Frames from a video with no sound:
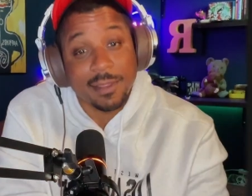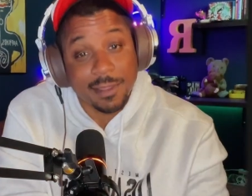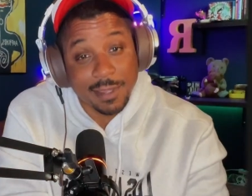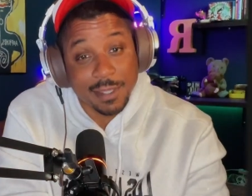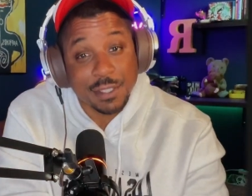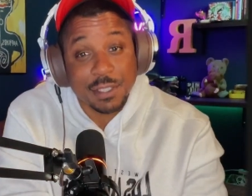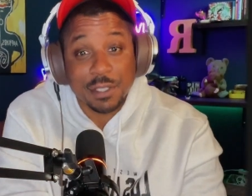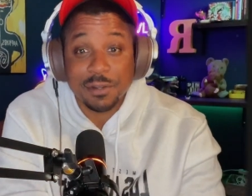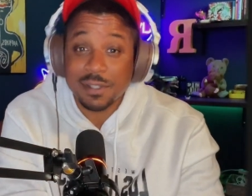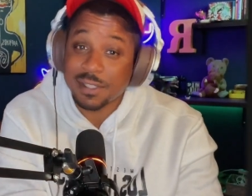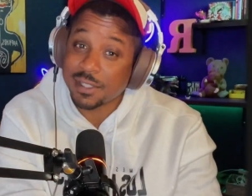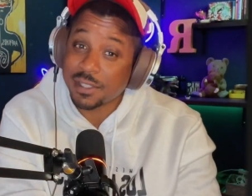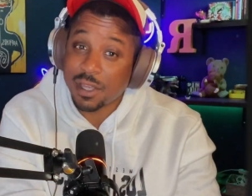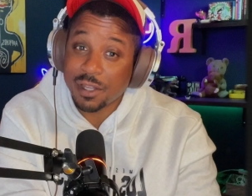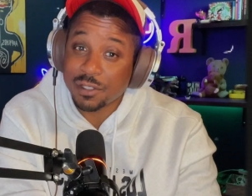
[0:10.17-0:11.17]
This series
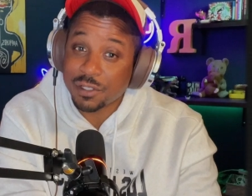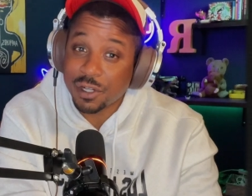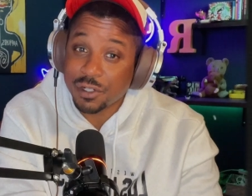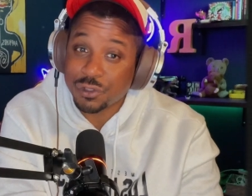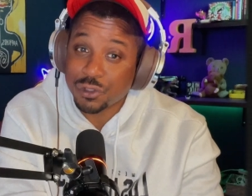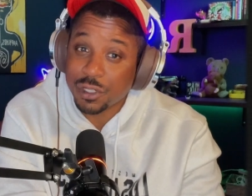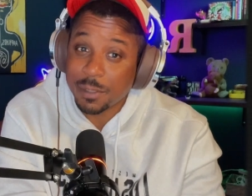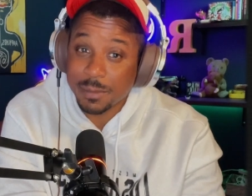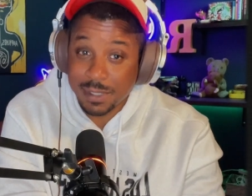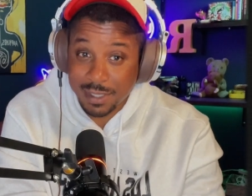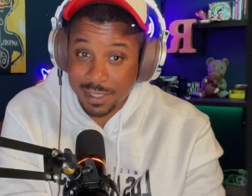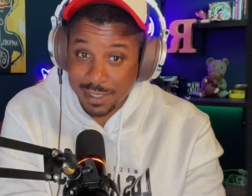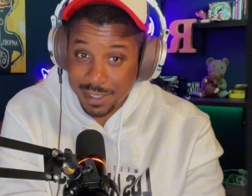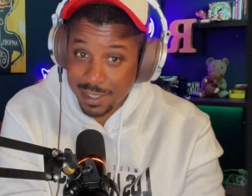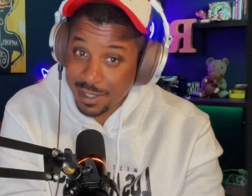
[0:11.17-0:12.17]
has haunted our dreams
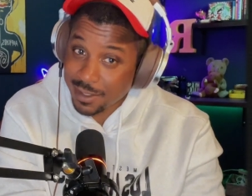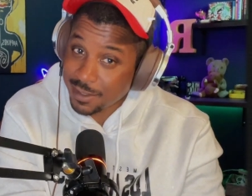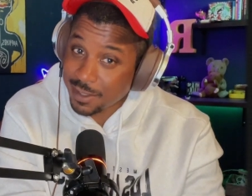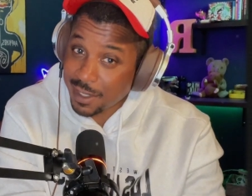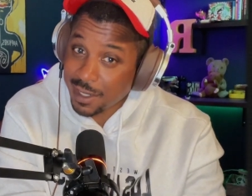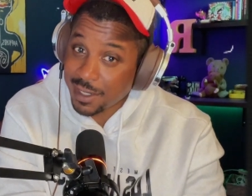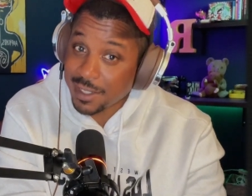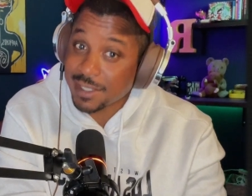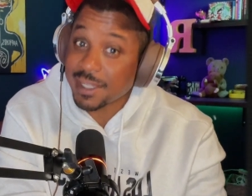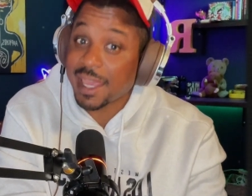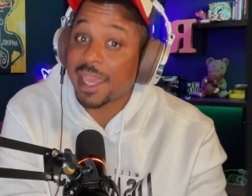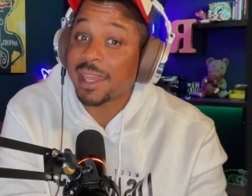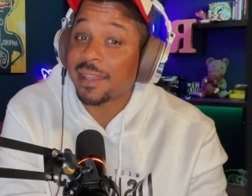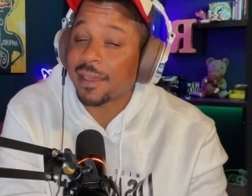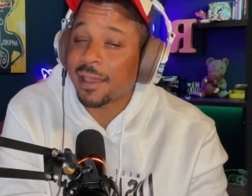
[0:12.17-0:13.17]
since the 1980s,
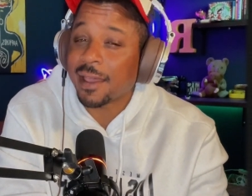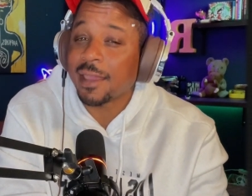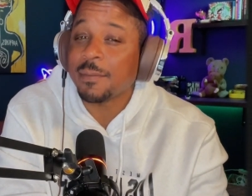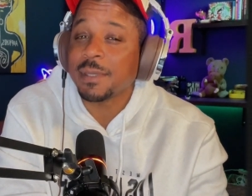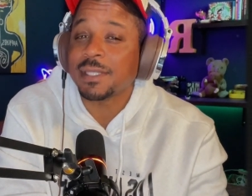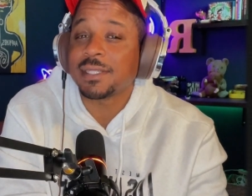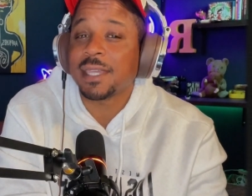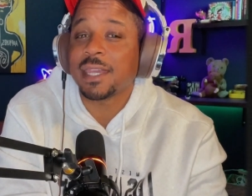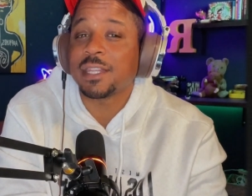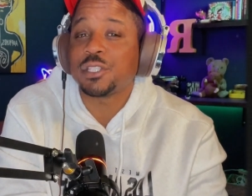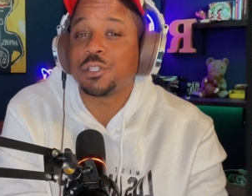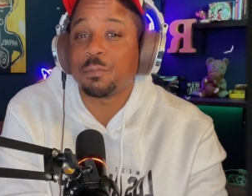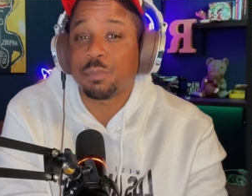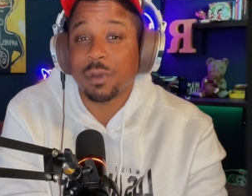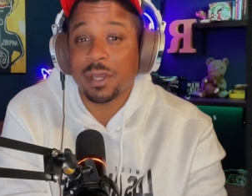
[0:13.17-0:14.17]
and I'm excited
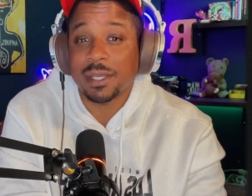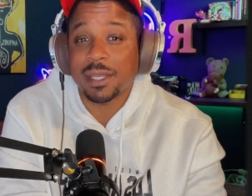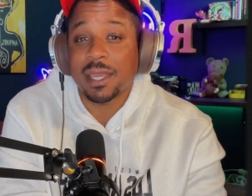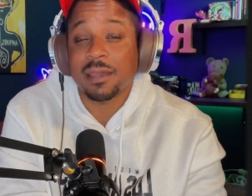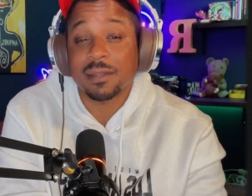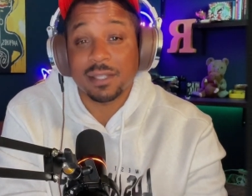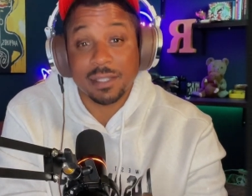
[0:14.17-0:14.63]
to break down